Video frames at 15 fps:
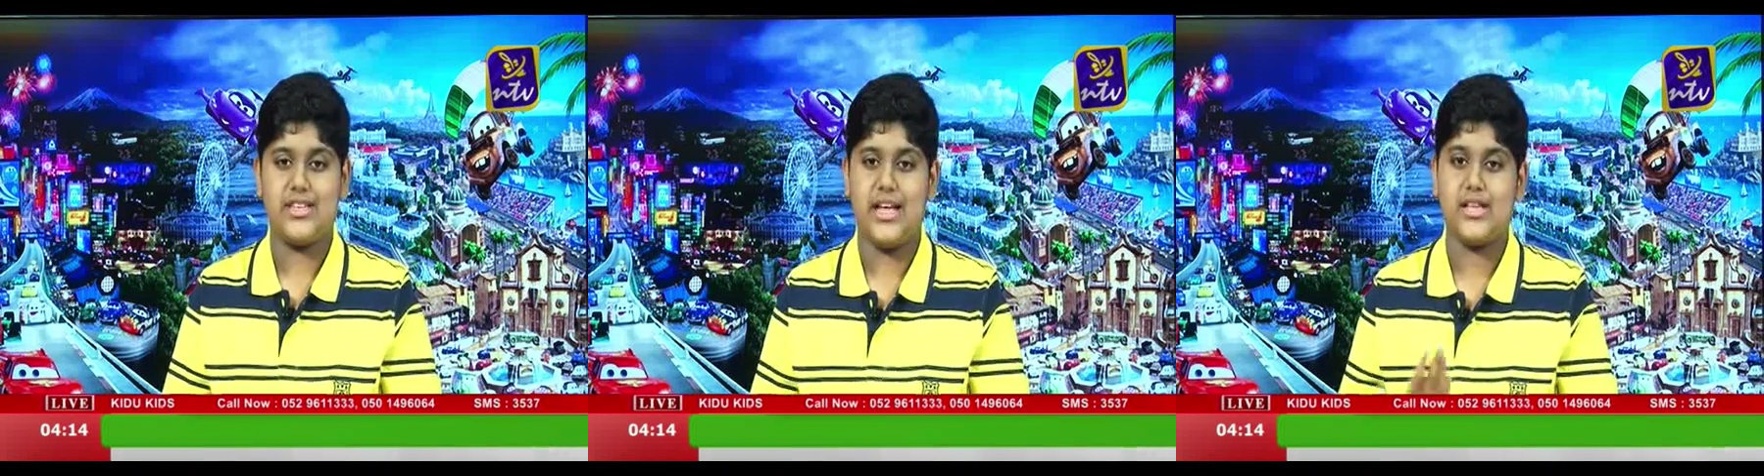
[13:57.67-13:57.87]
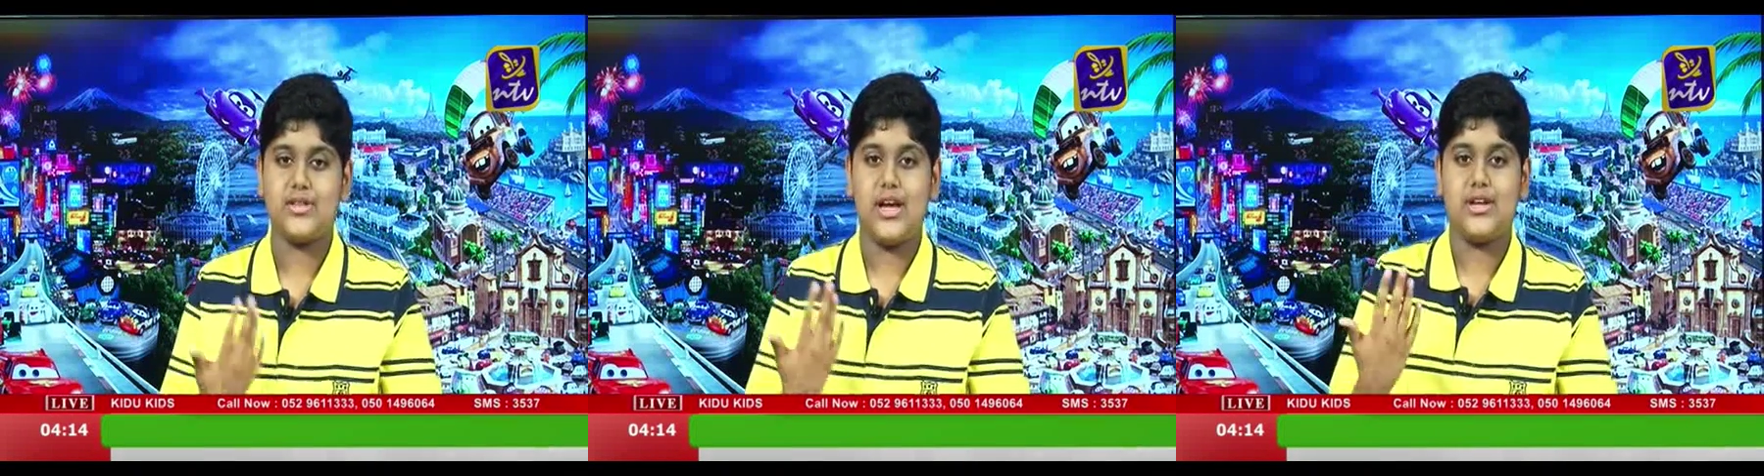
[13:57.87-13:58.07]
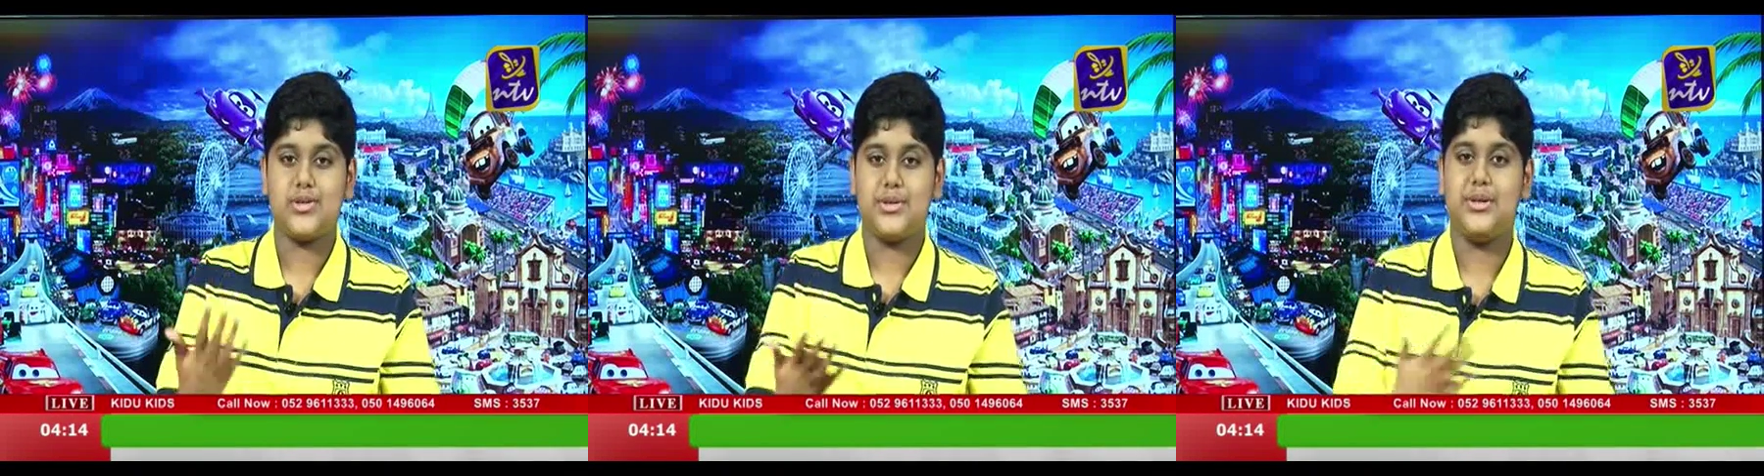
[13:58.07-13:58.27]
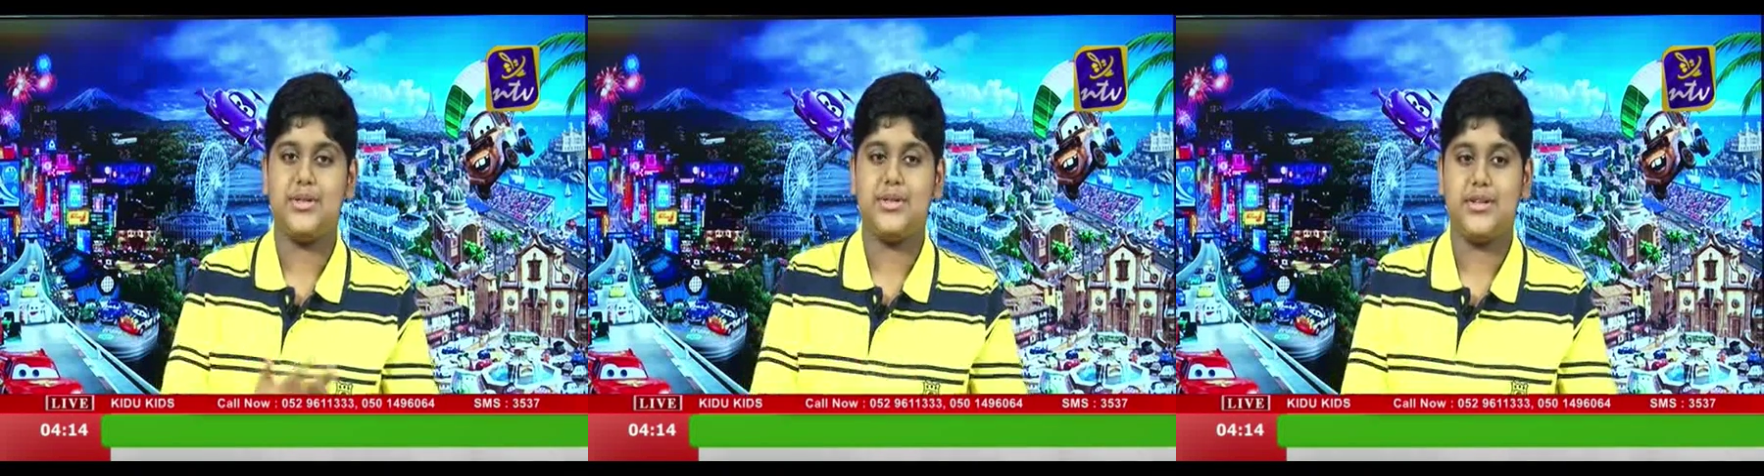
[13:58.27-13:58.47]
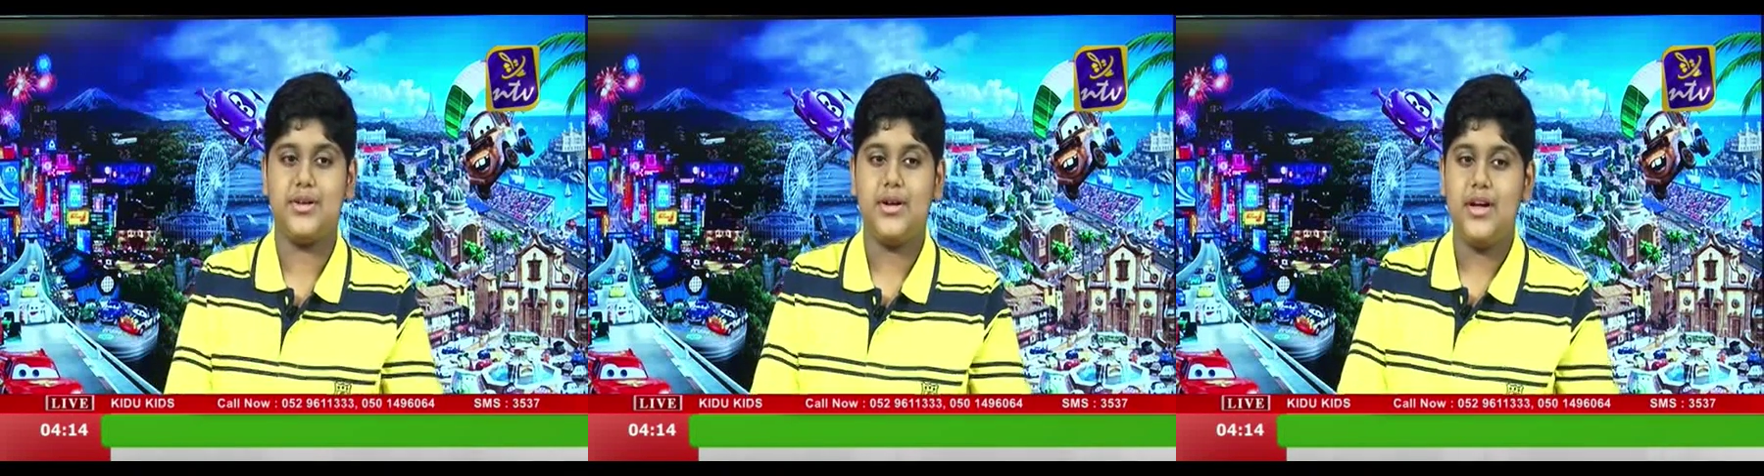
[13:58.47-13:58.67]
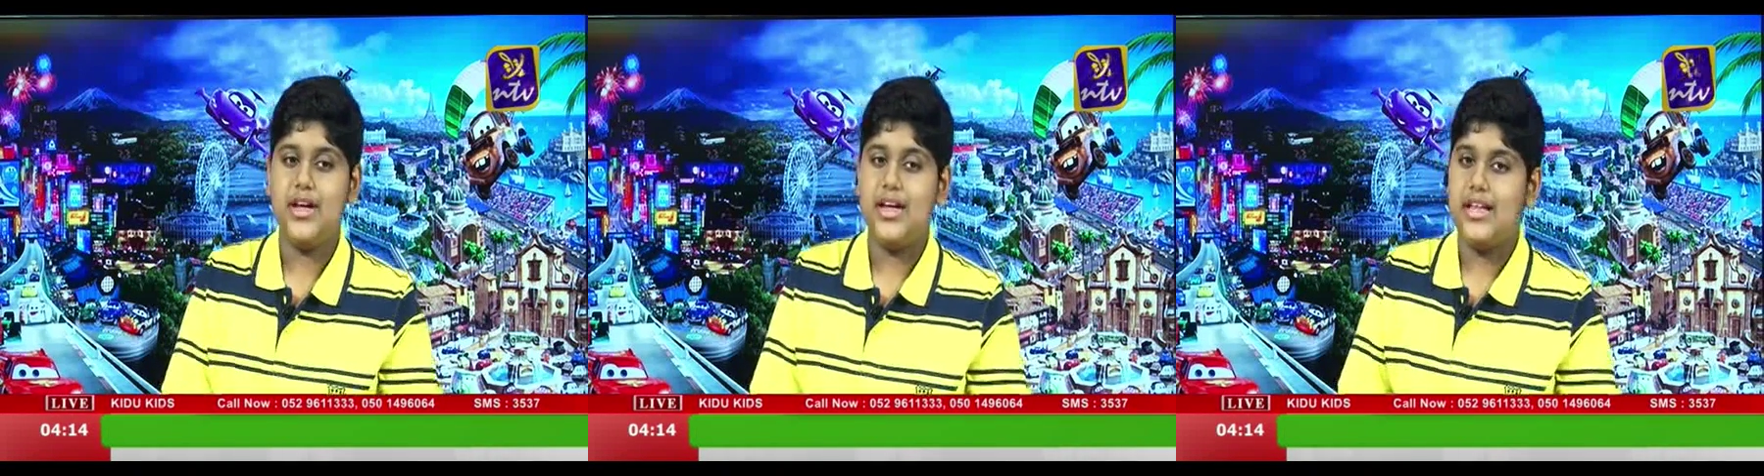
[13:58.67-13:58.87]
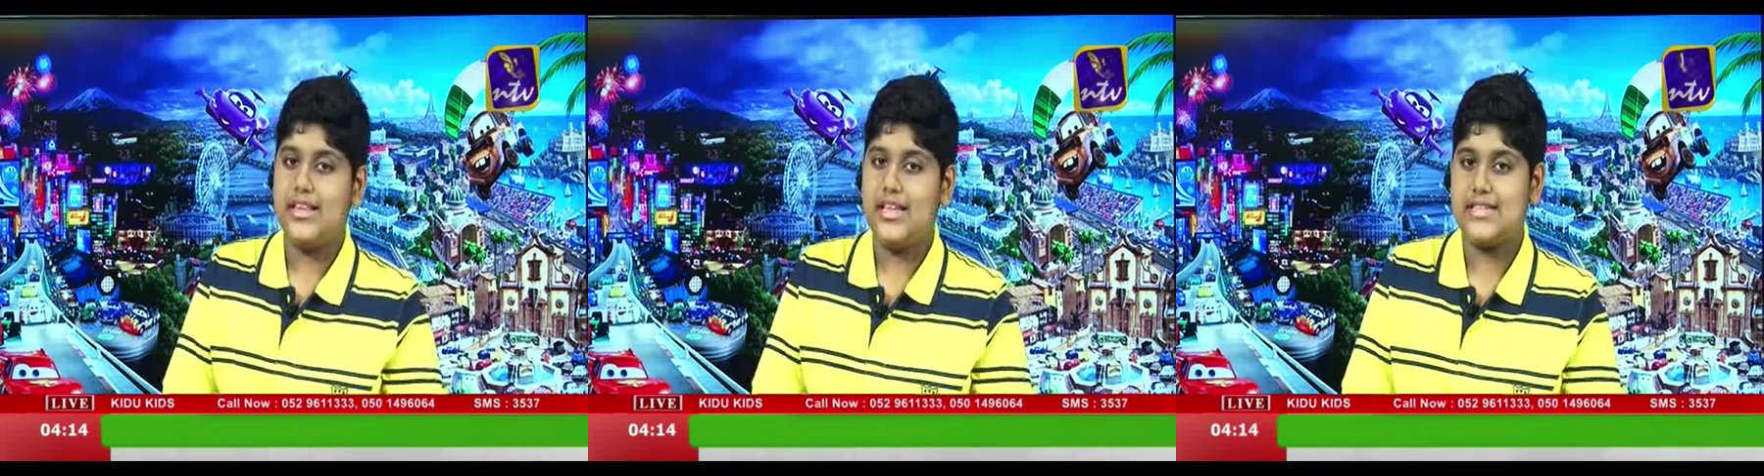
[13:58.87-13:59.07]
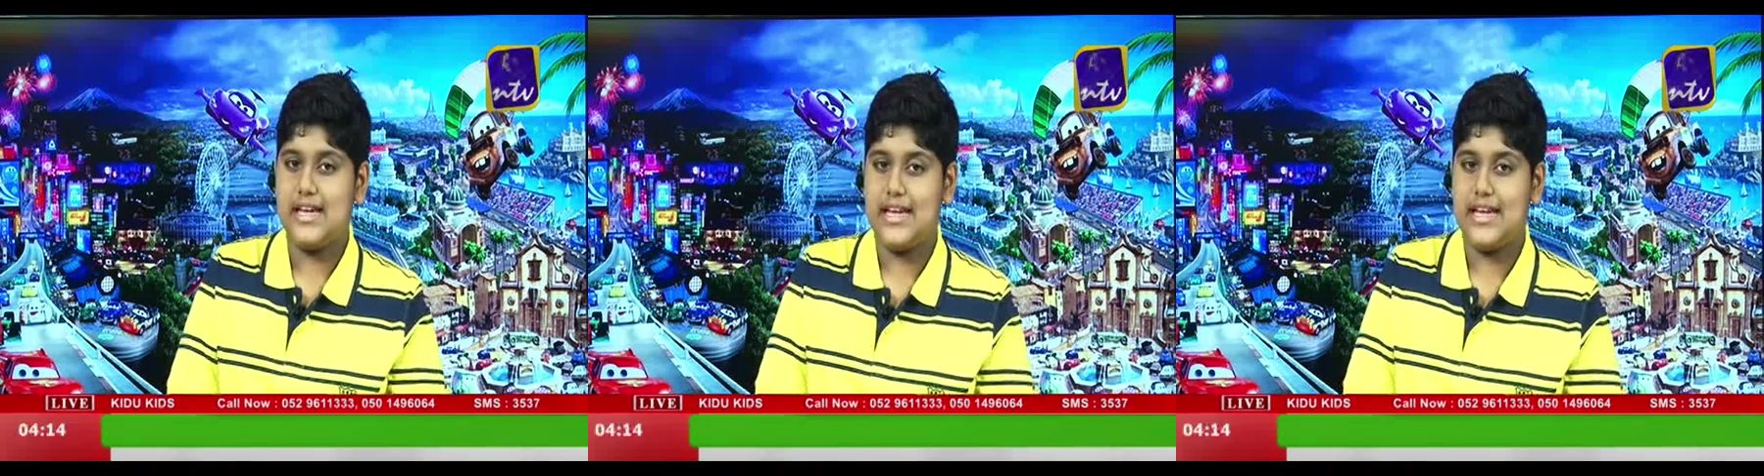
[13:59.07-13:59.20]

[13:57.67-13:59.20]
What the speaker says: That's why I told you this